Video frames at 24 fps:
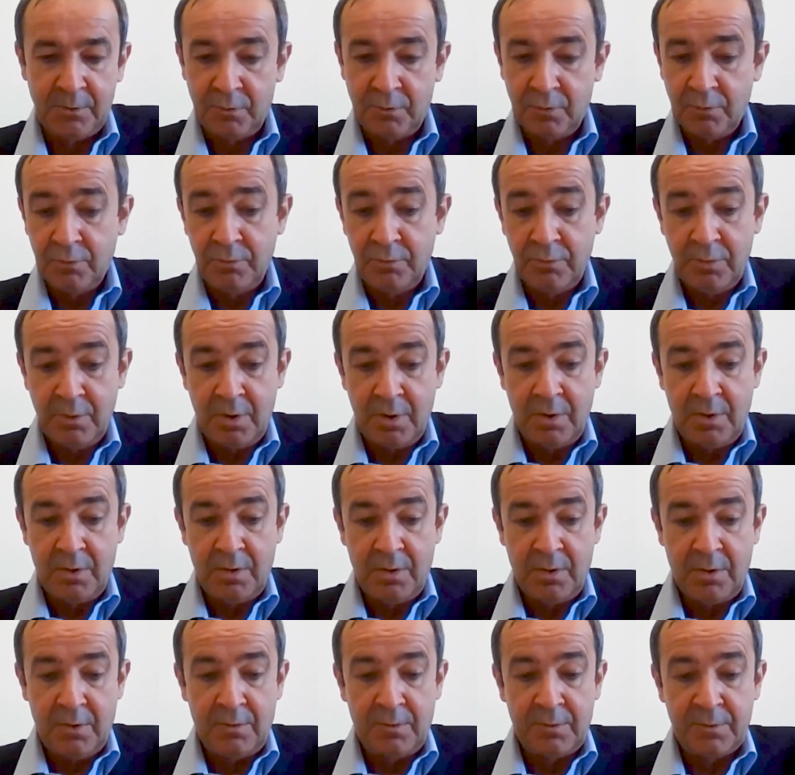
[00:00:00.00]
Two,
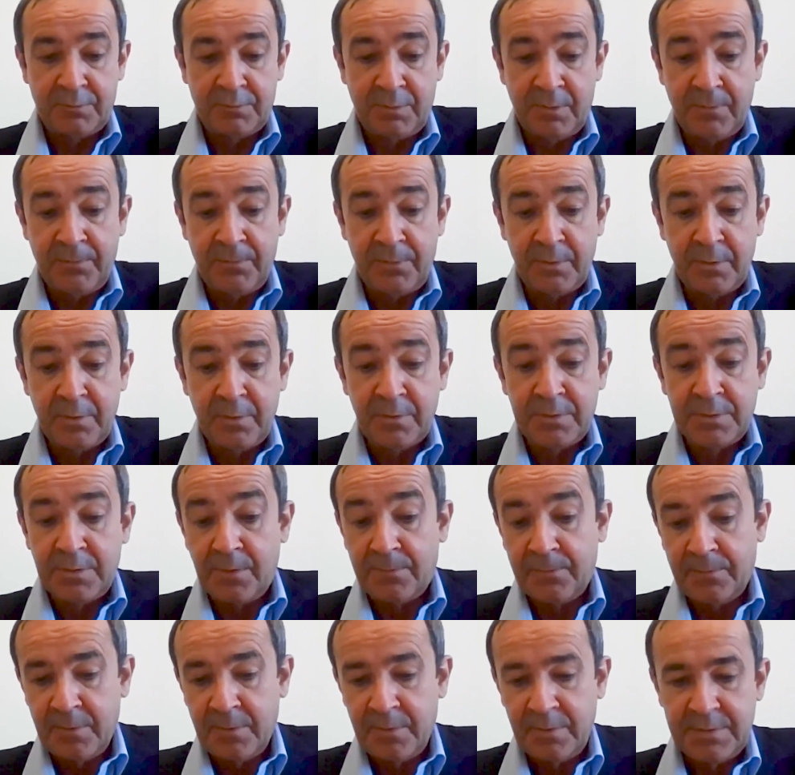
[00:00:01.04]
a strong focus,
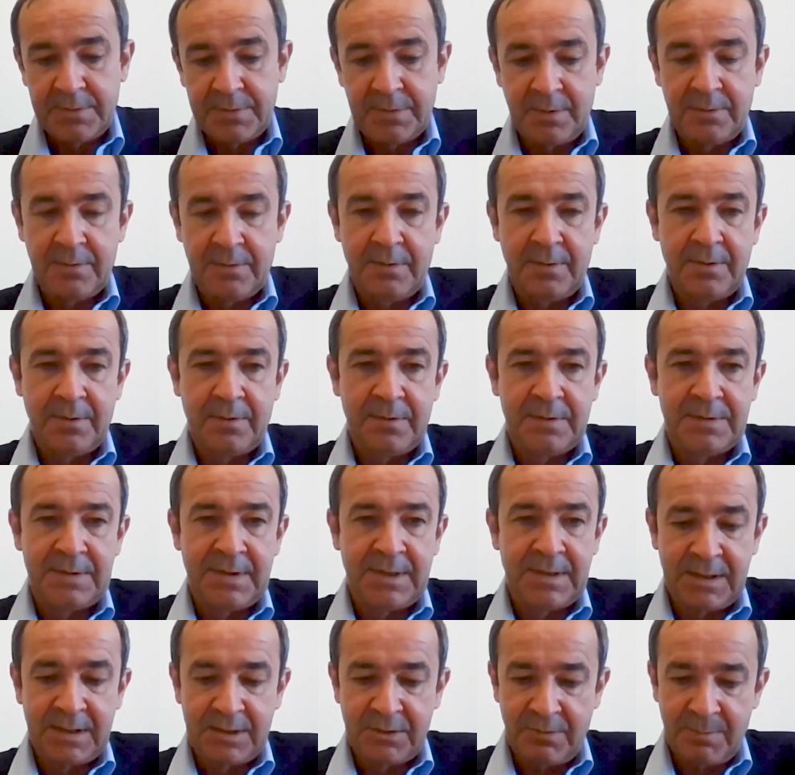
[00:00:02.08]
of course, on
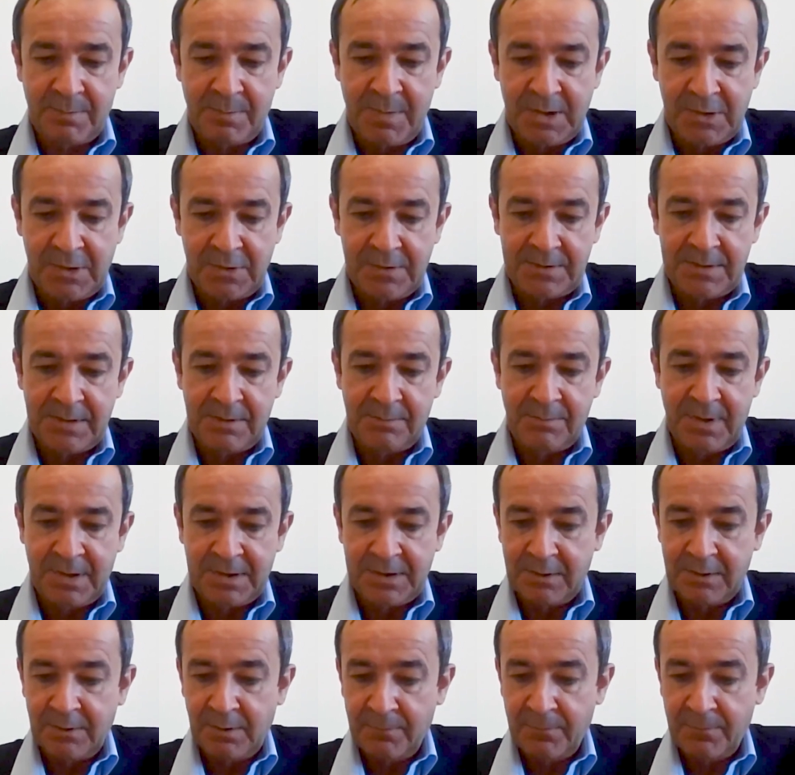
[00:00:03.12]
sanitary measures, in
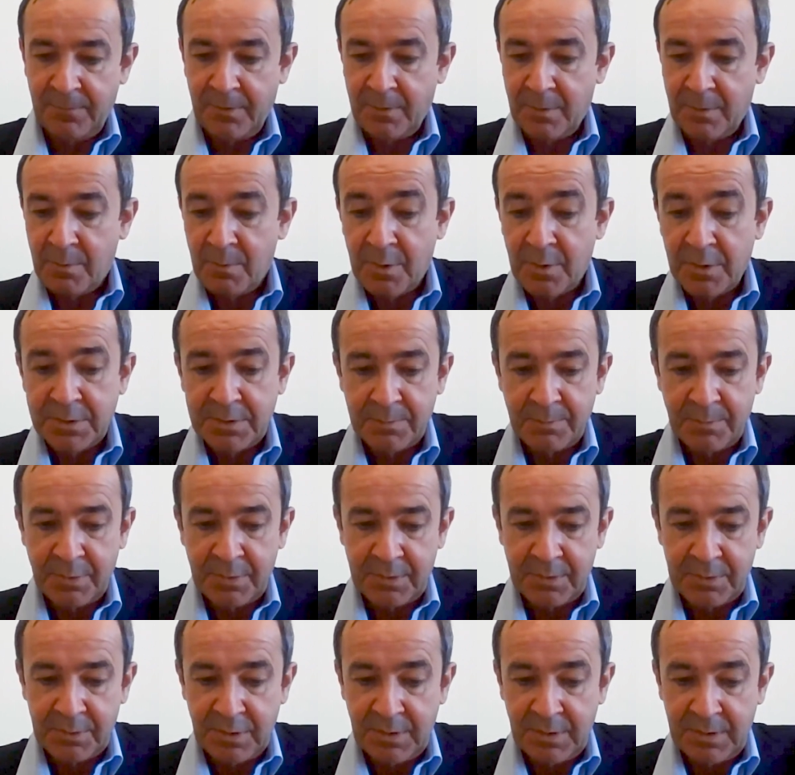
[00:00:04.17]
particular for the most
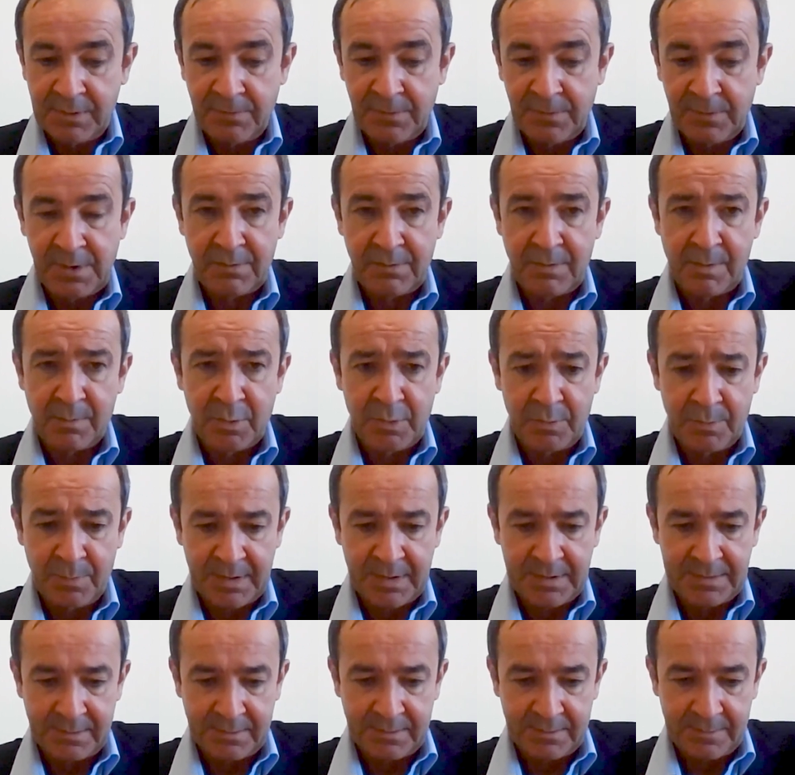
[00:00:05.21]
potentially vulnerable
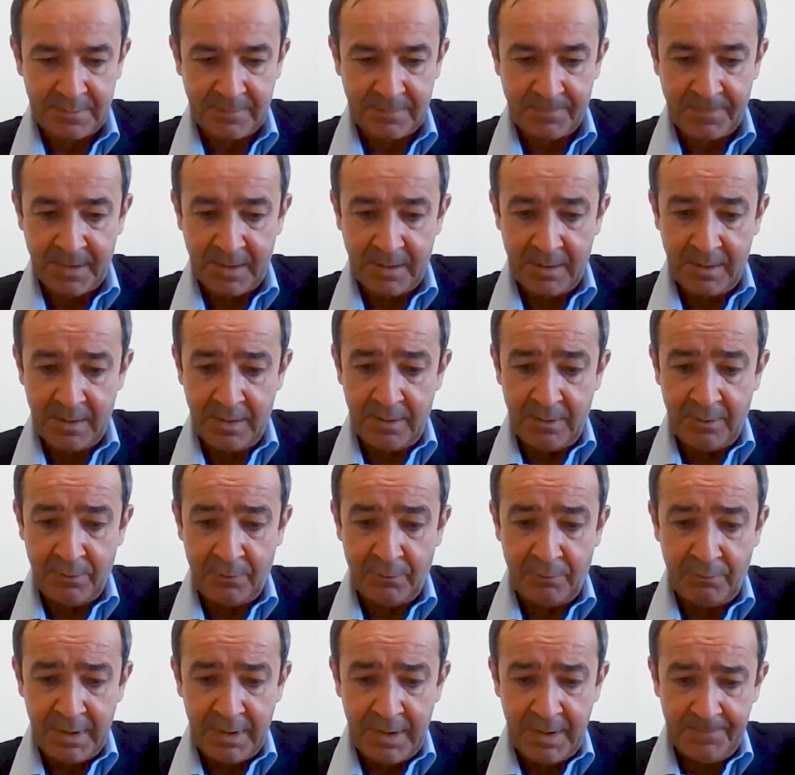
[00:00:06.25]
persons.
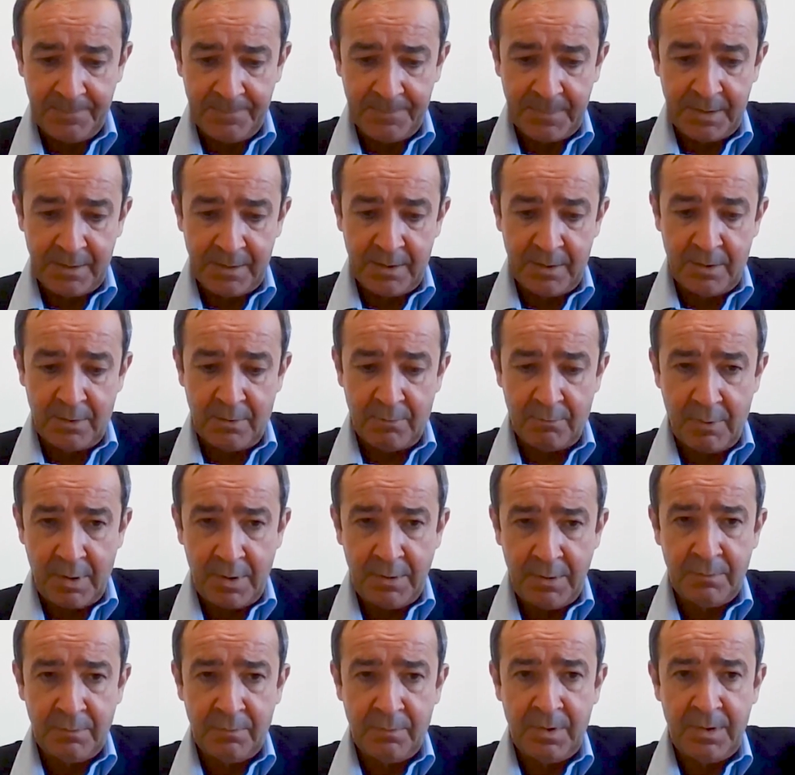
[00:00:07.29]
Three,
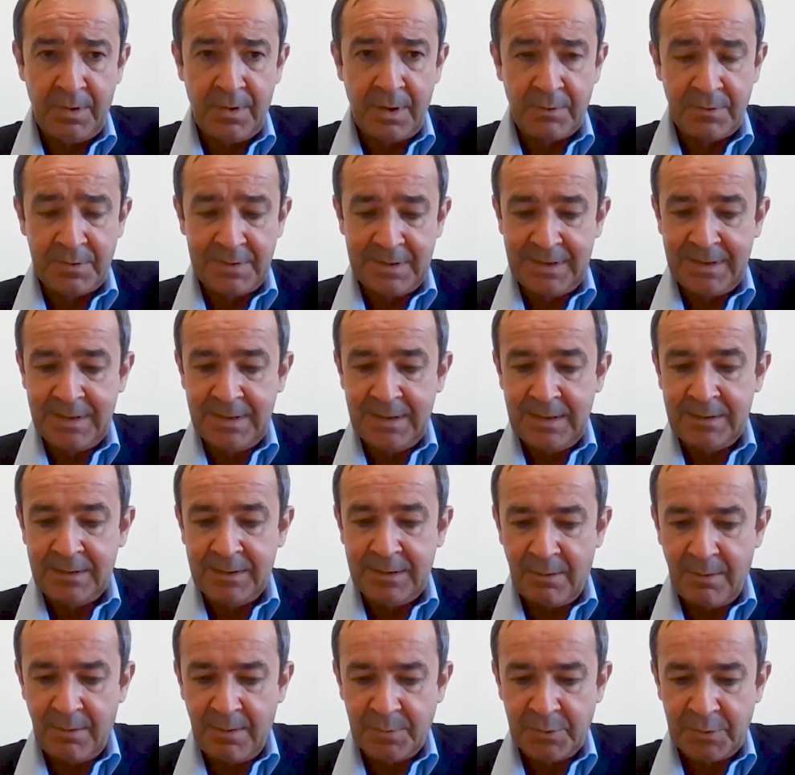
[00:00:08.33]
run without any
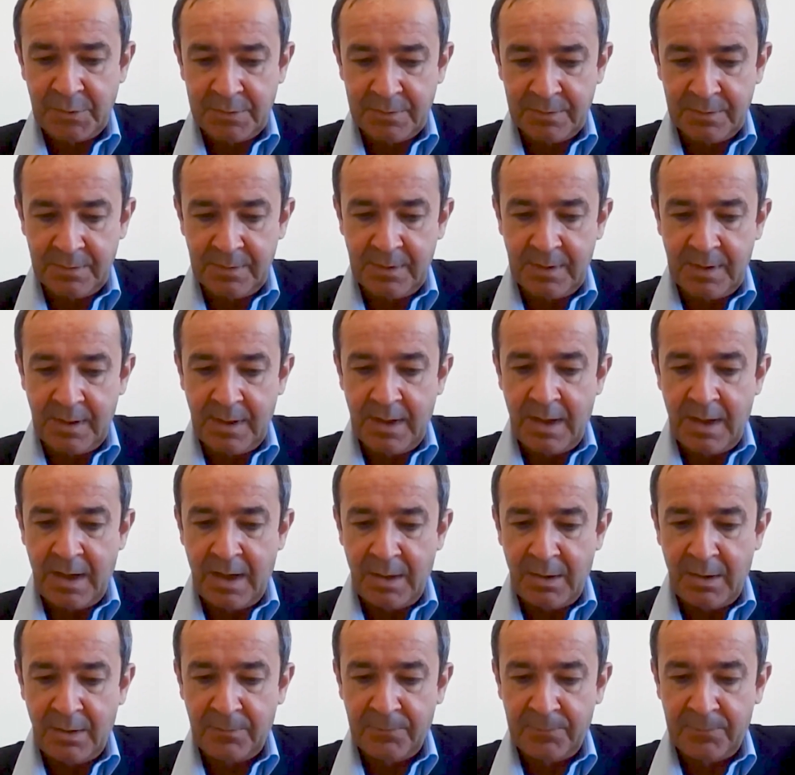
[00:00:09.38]
interruption
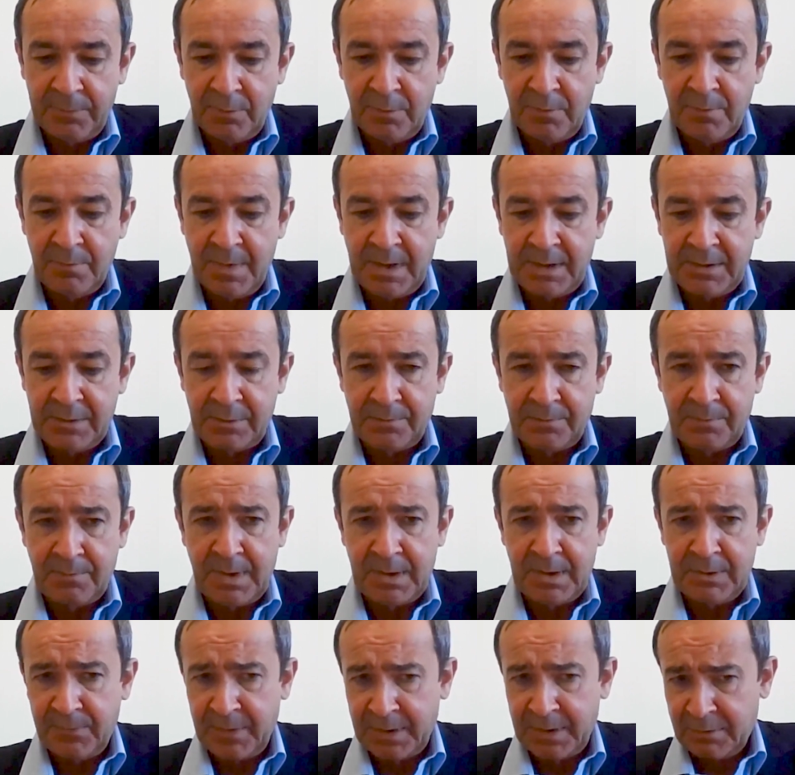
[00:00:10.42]
our fuel
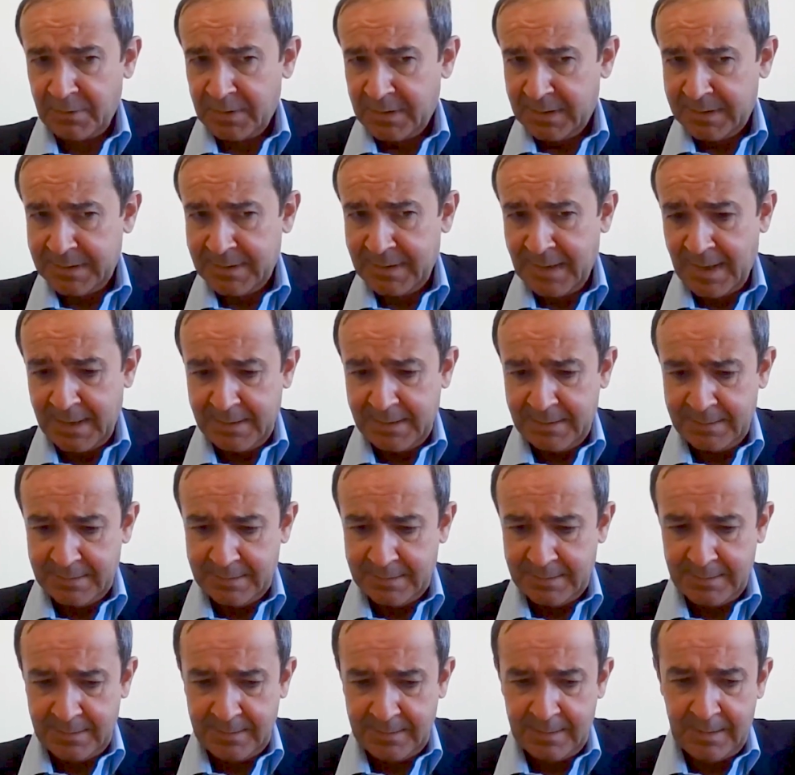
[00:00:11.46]
manufacturing
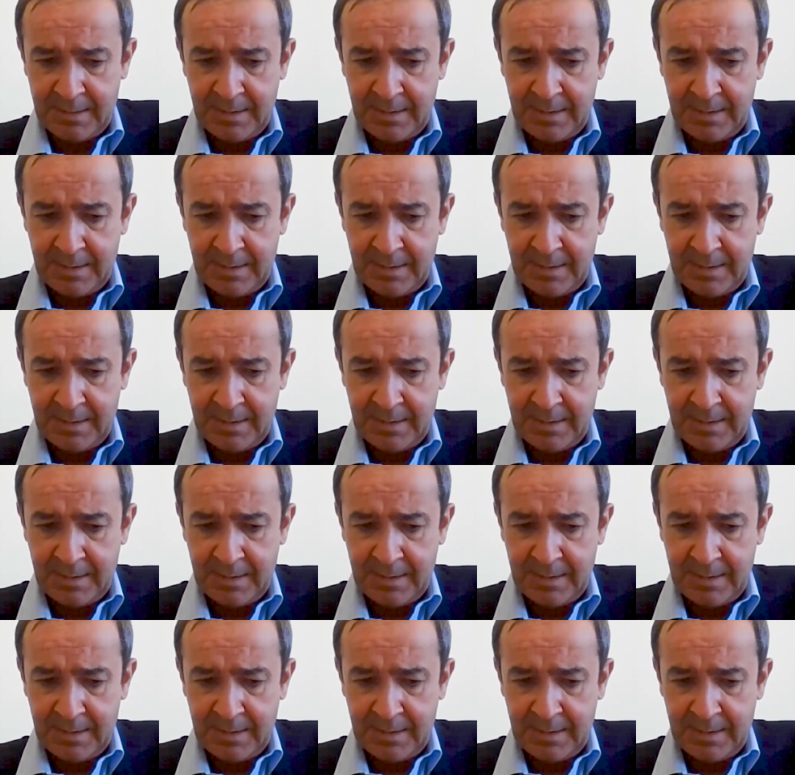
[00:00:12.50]
sites